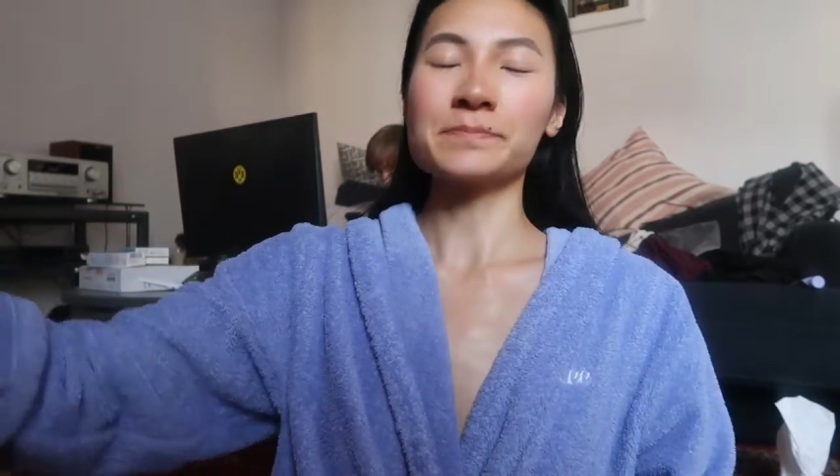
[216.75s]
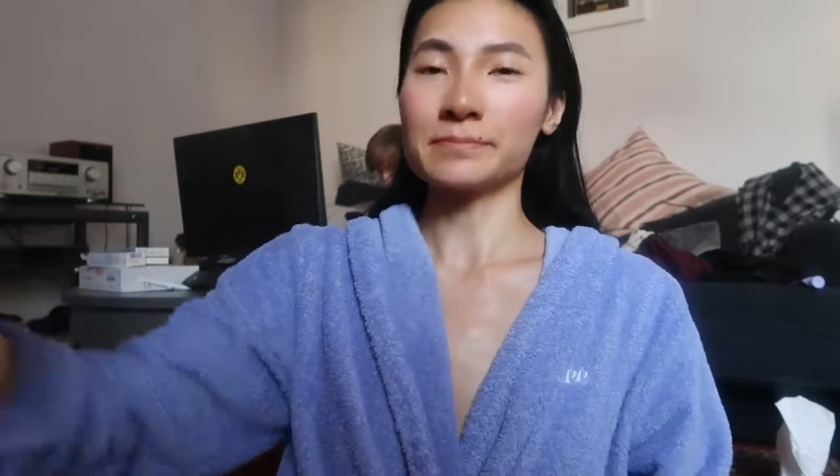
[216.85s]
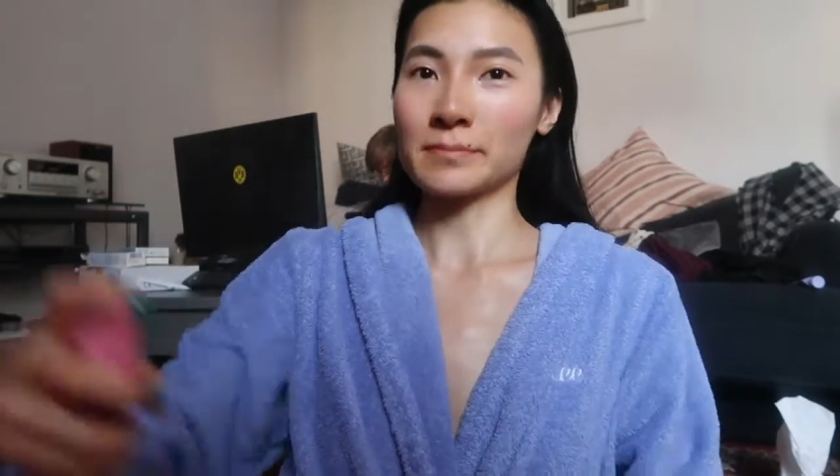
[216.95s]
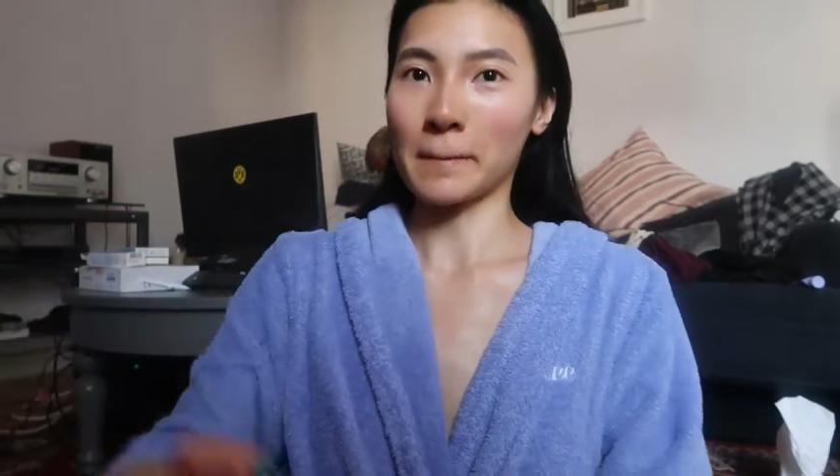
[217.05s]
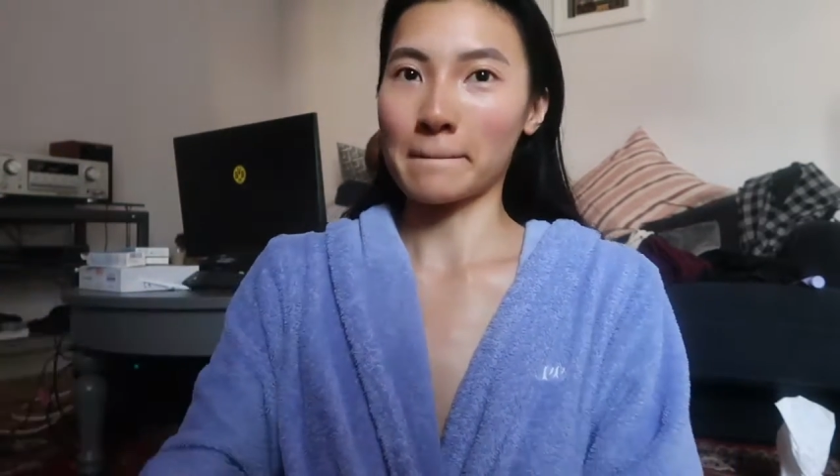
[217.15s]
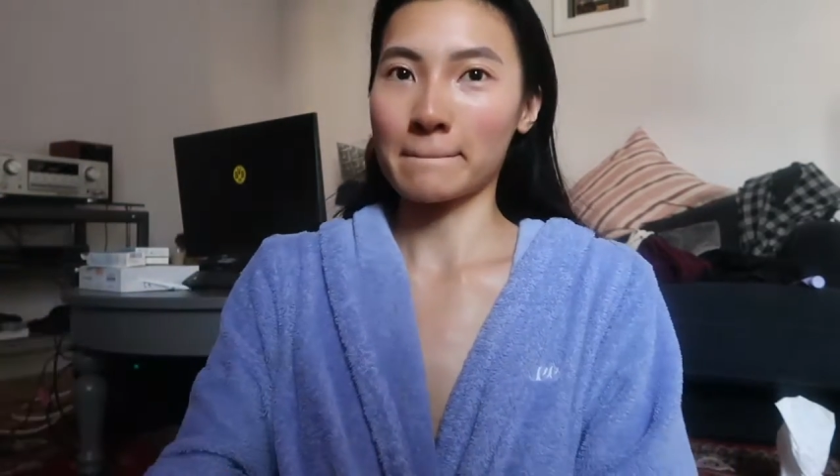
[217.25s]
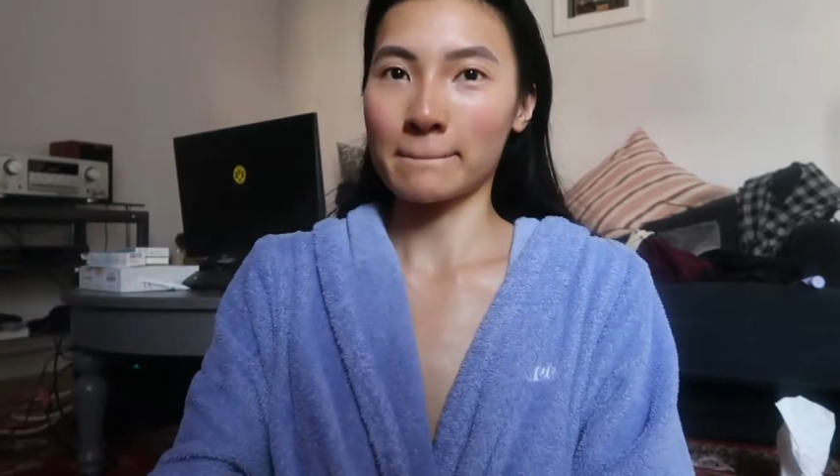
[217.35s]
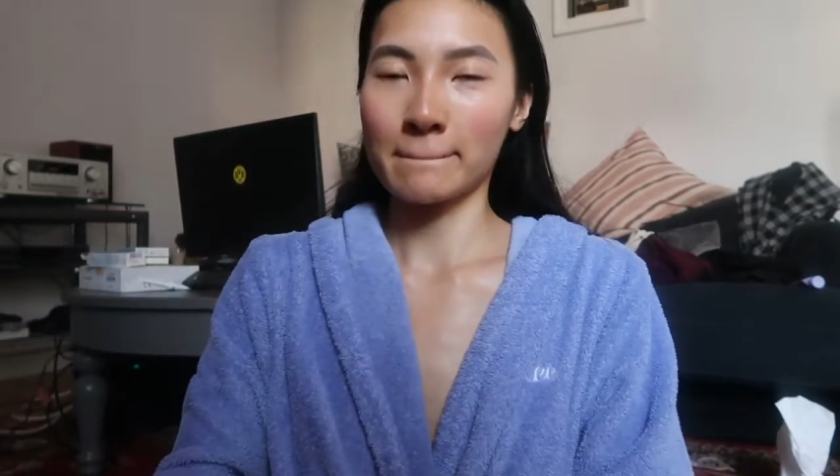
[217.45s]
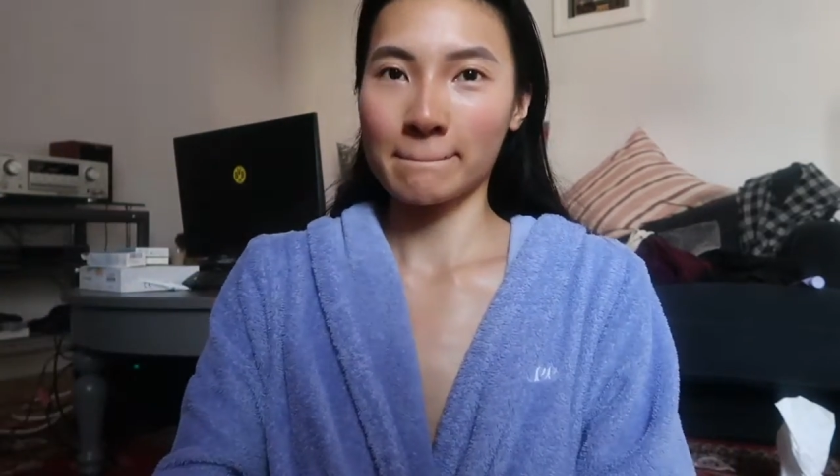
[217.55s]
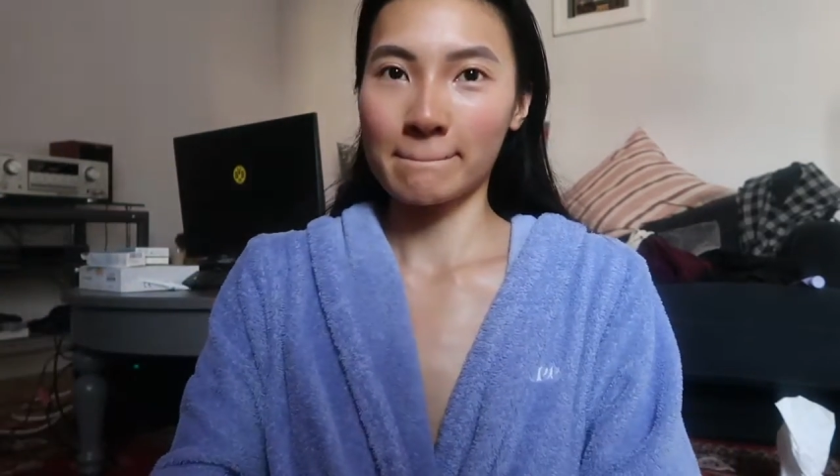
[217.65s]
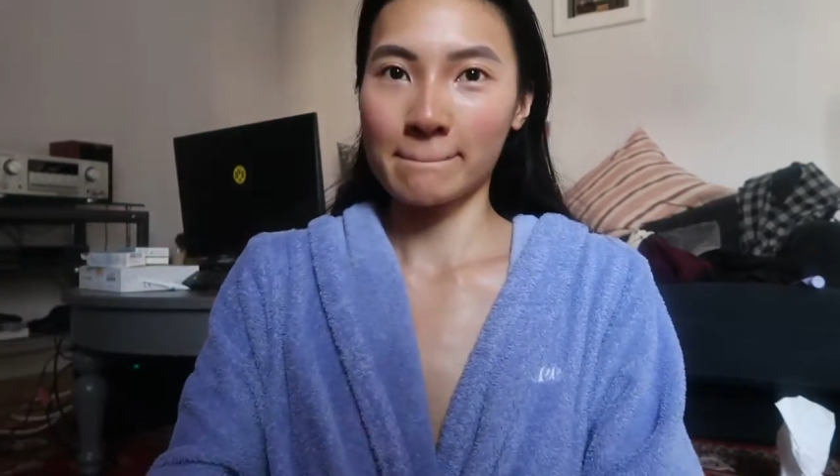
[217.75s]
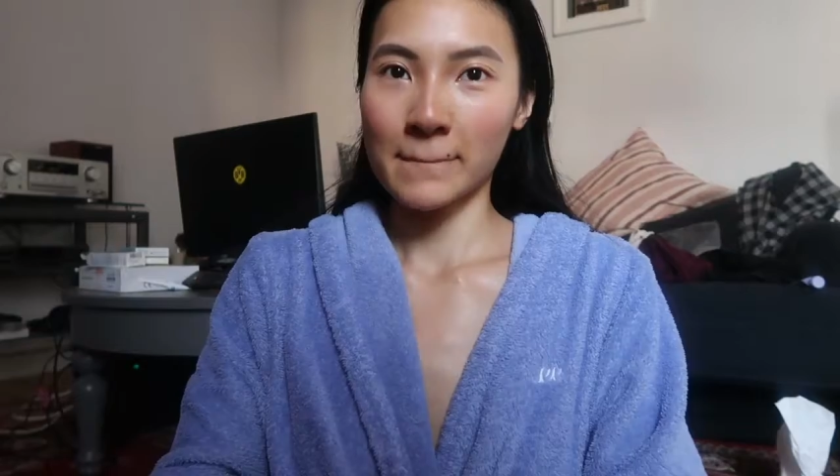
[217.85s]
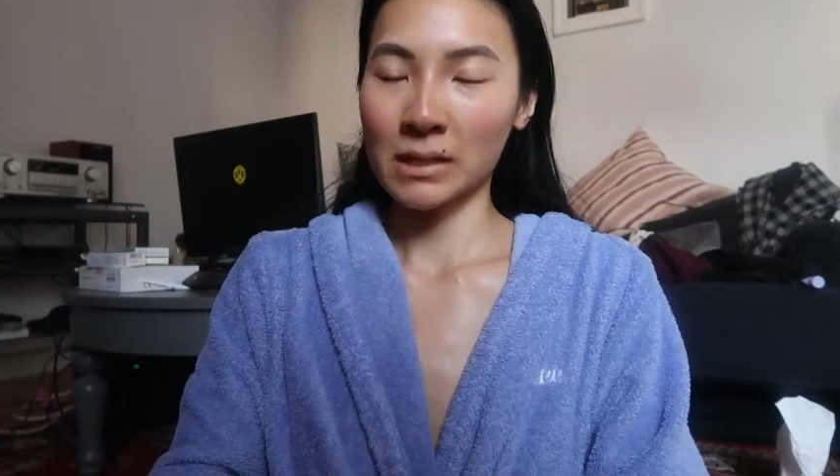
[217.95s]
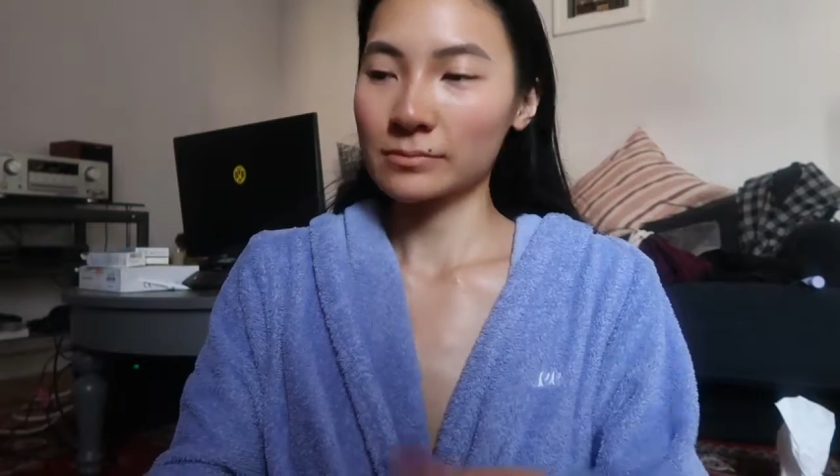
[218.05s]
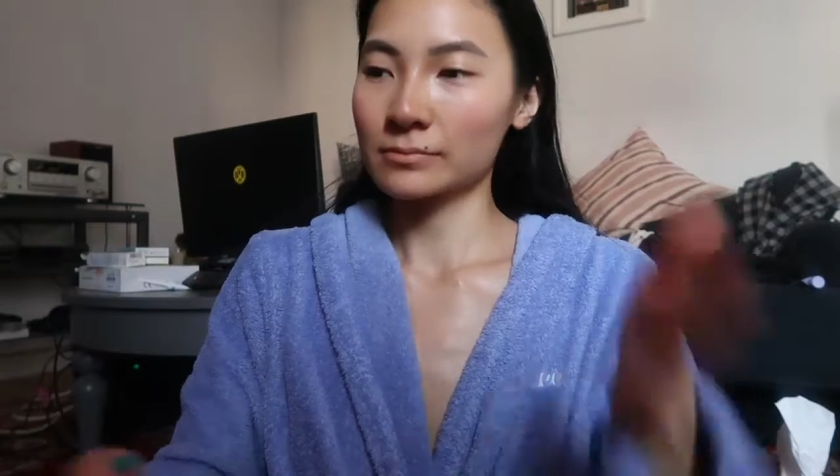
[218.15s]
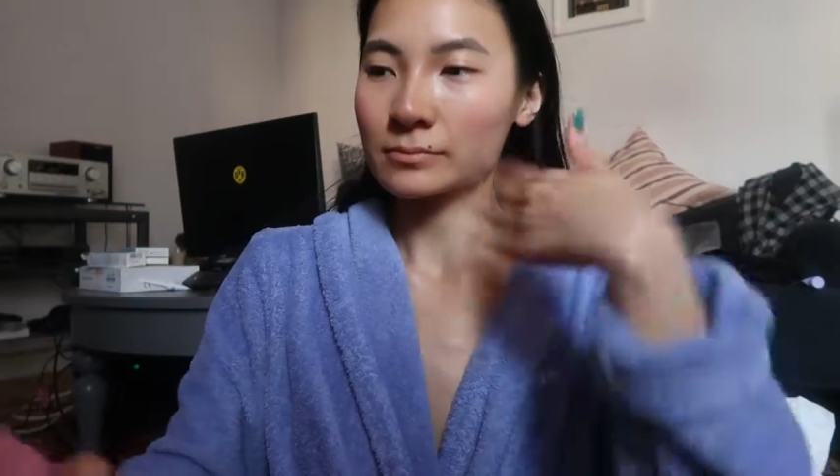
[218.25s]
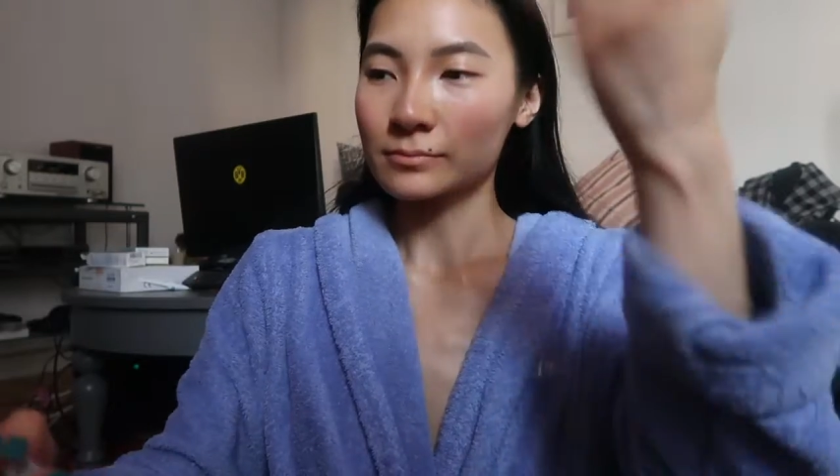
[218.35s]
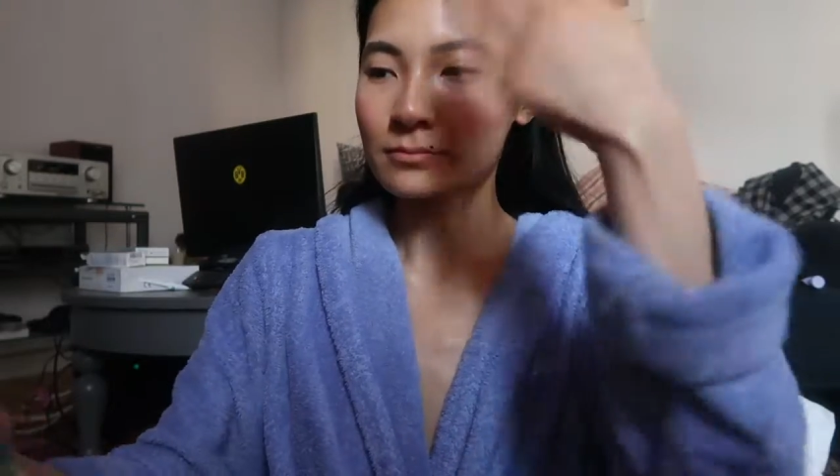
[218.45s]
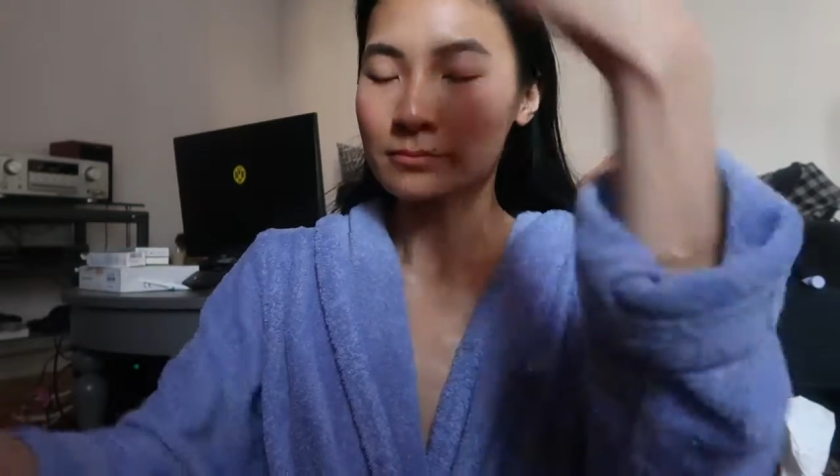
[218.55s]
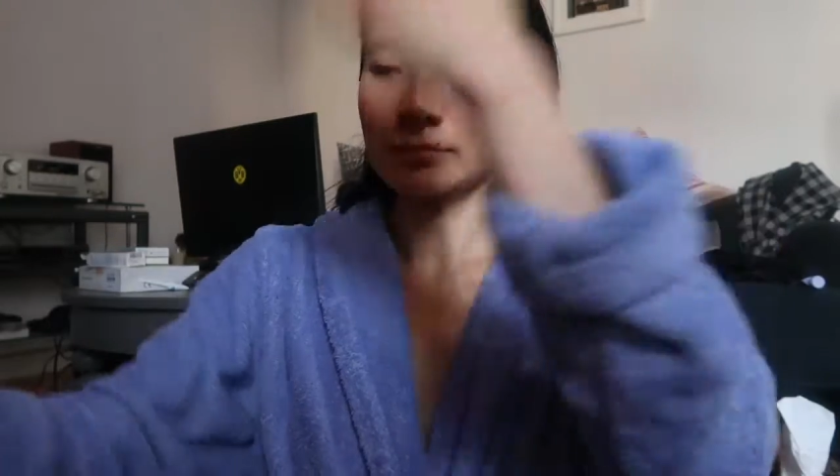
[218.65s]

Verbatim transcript: And it dries super fast.